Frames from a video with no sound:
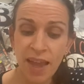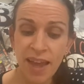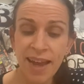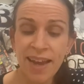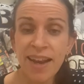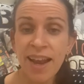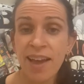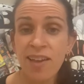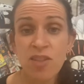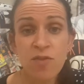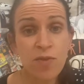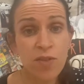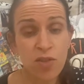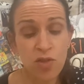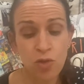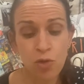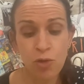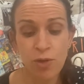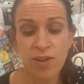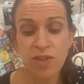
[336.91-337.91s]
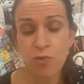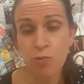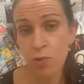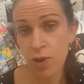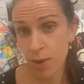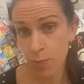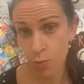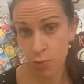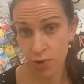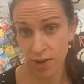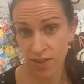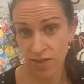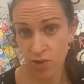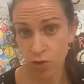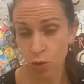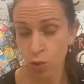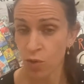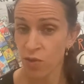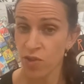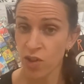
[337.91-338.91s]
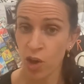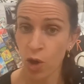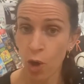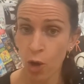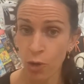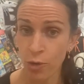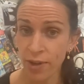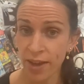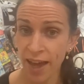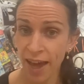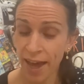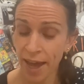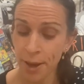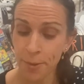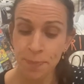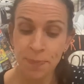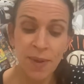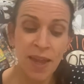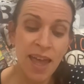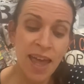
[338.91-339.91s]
And as for stories, reprints are also okay.